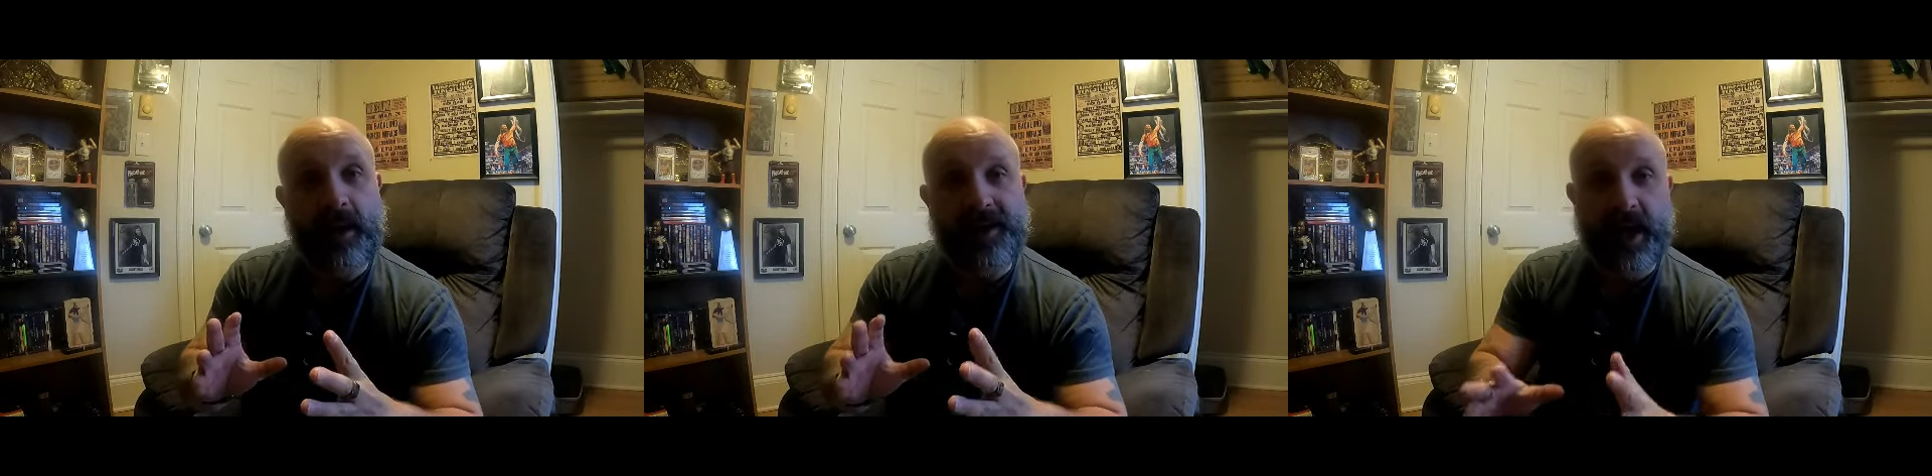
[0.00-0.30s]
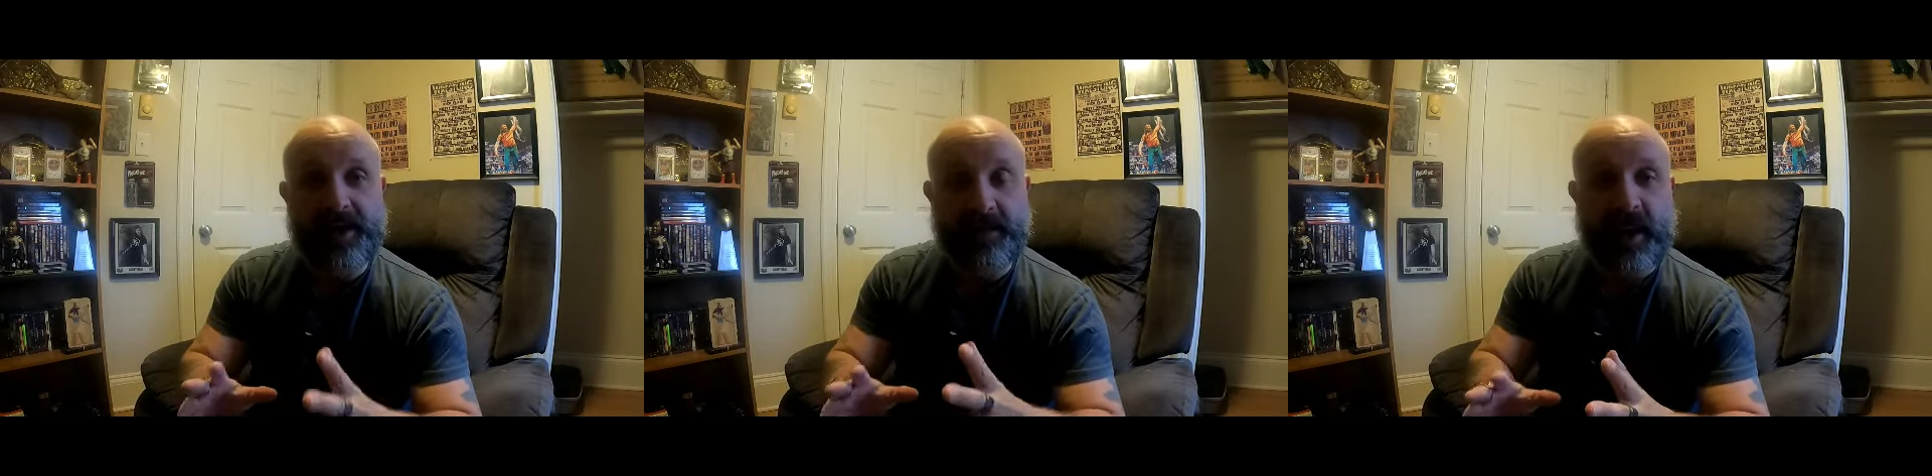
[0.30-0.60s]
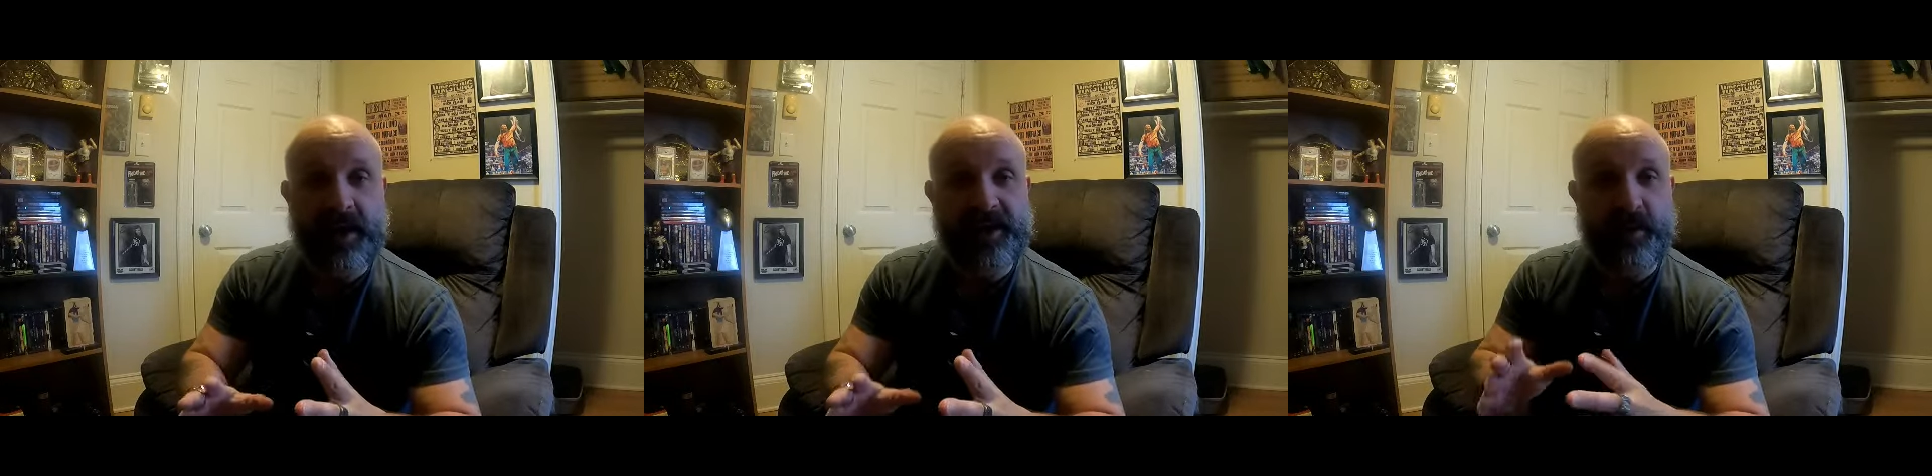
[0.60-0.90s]
Don
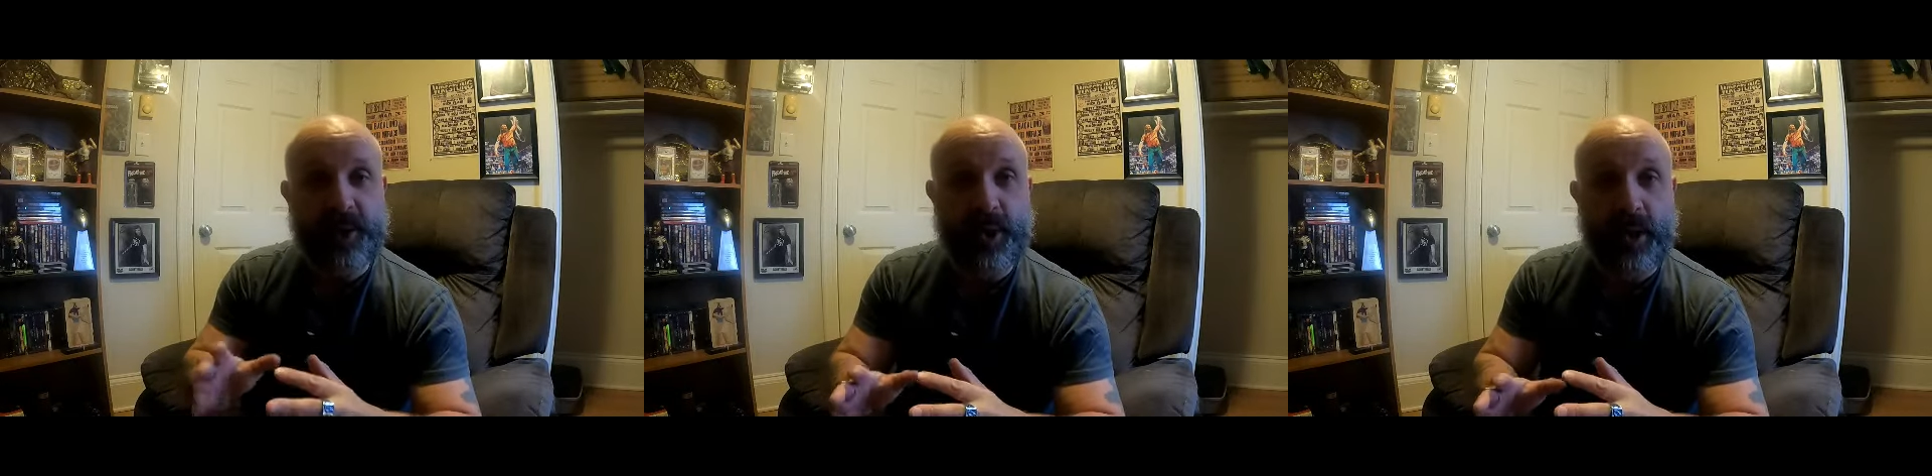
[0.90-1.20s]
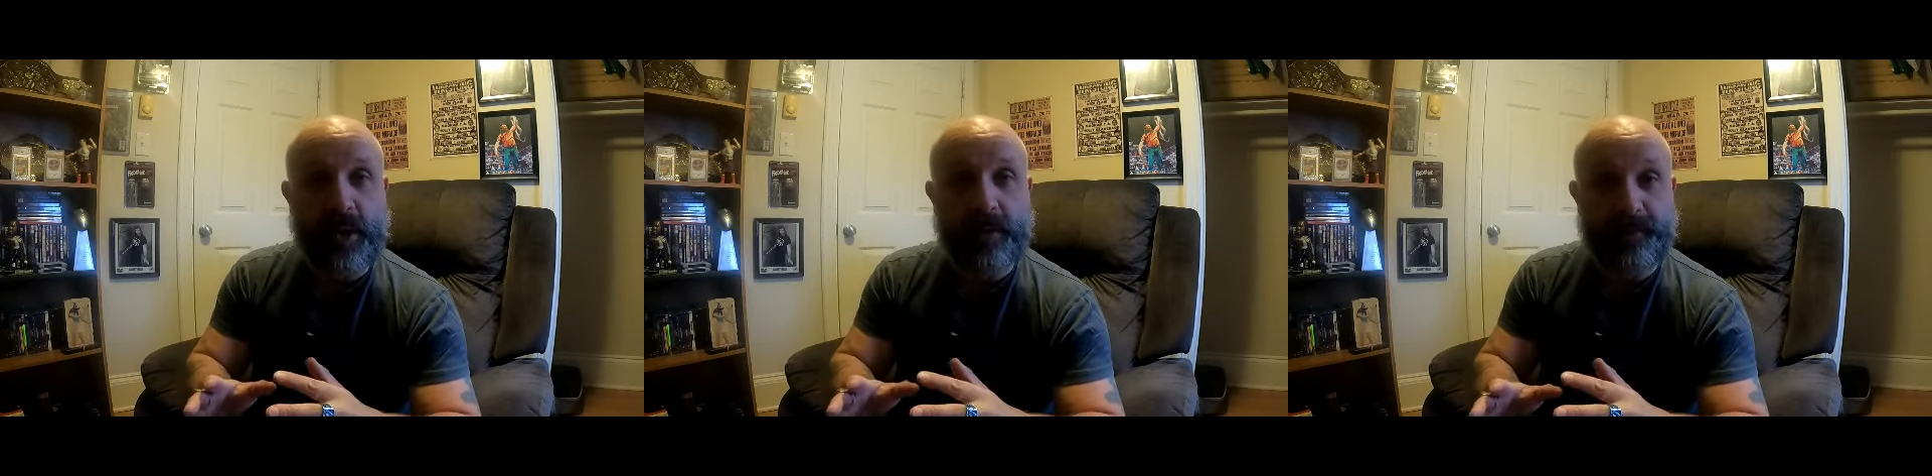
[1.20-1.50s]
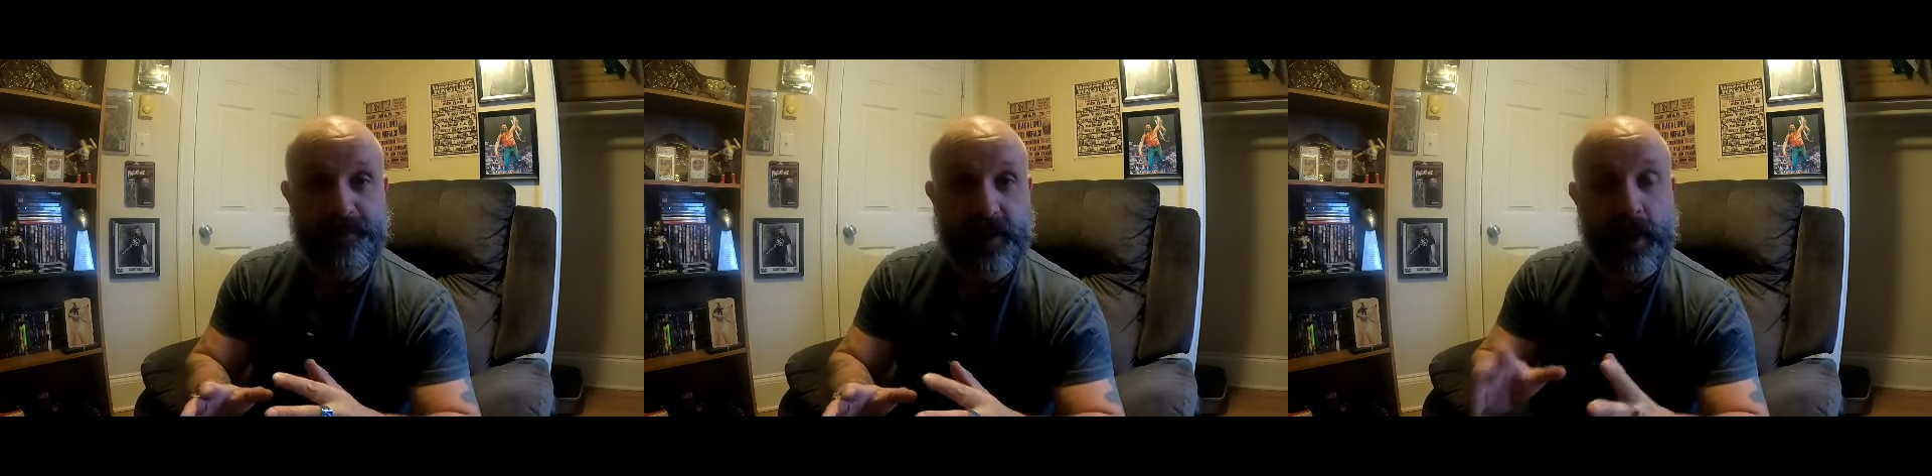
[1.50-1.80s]
Tomas Maduro
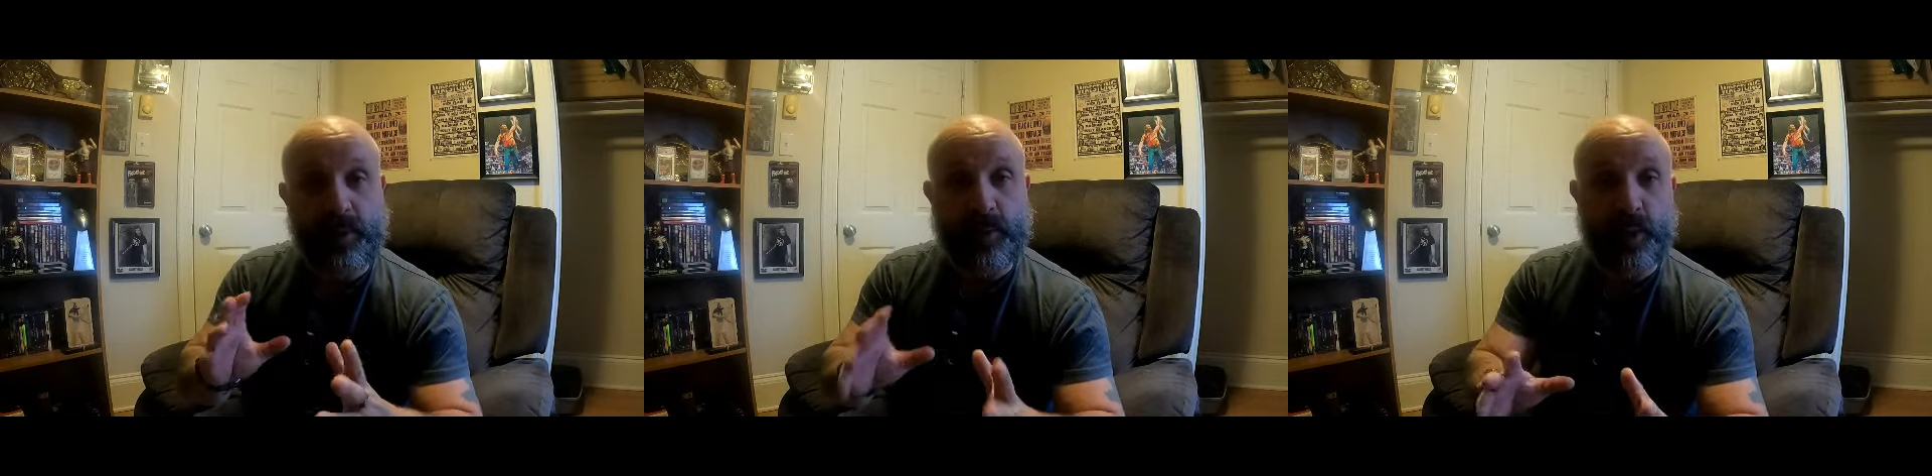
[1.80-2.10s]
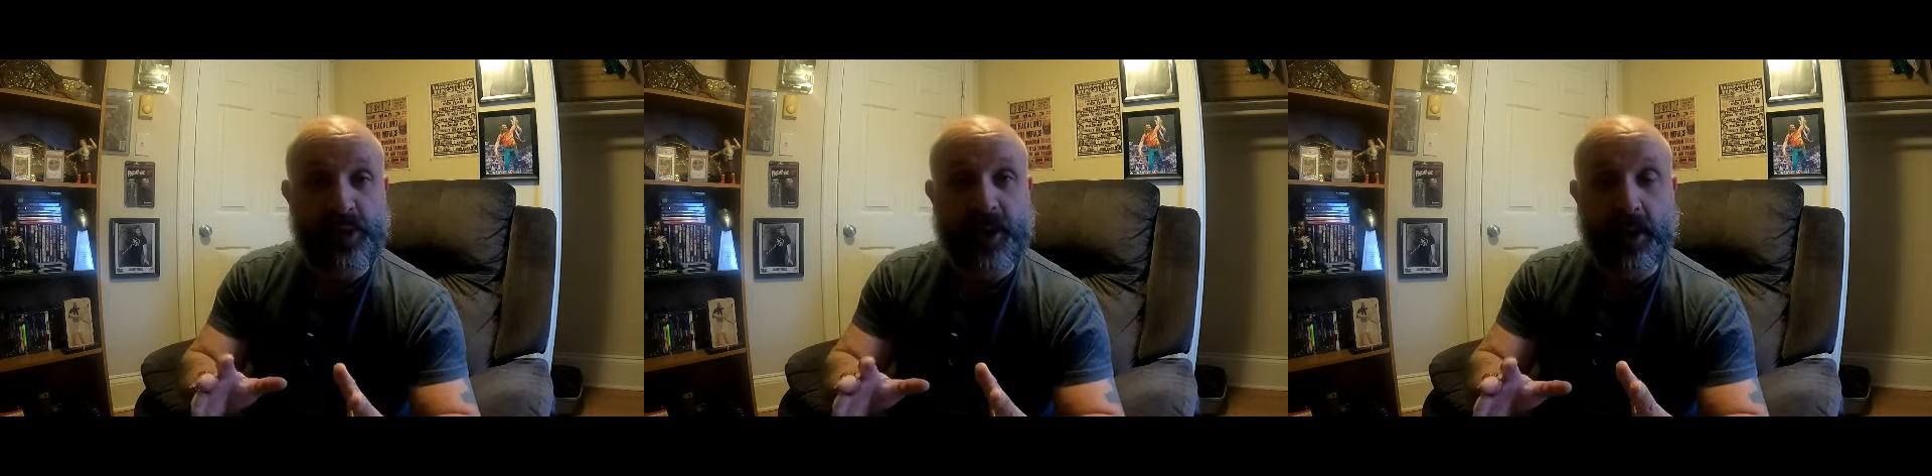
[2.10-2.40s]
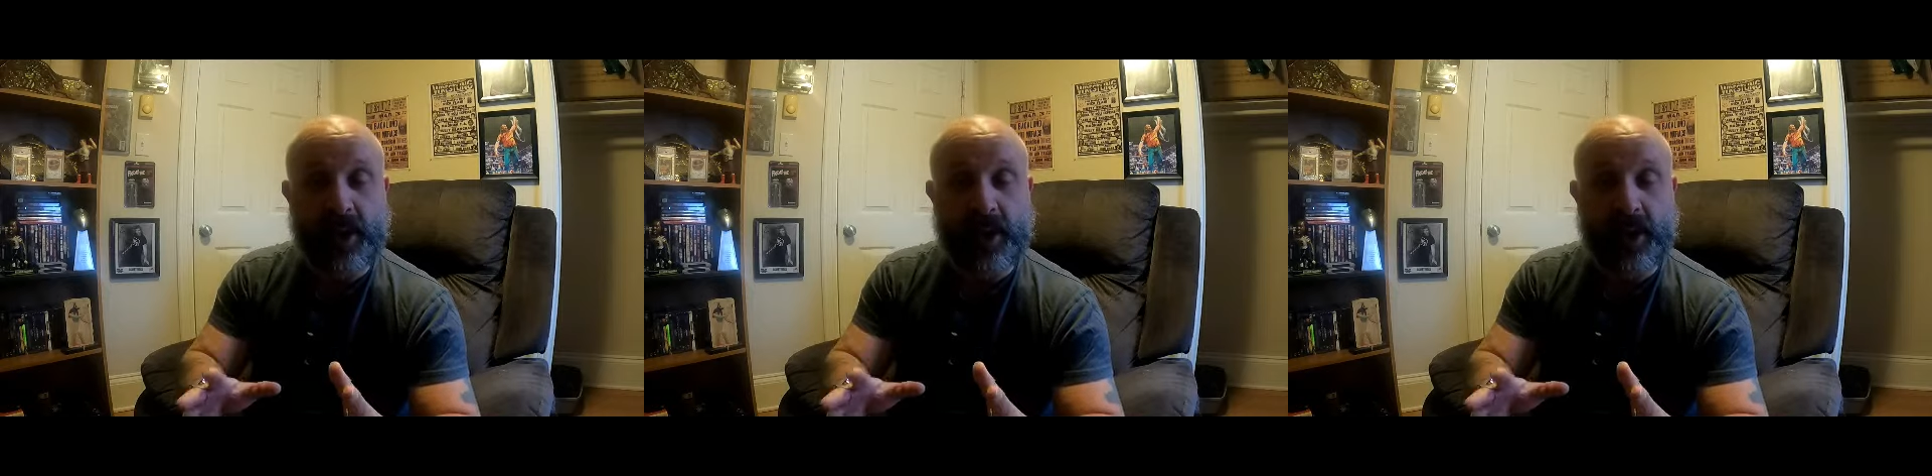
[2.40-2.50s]
Robusto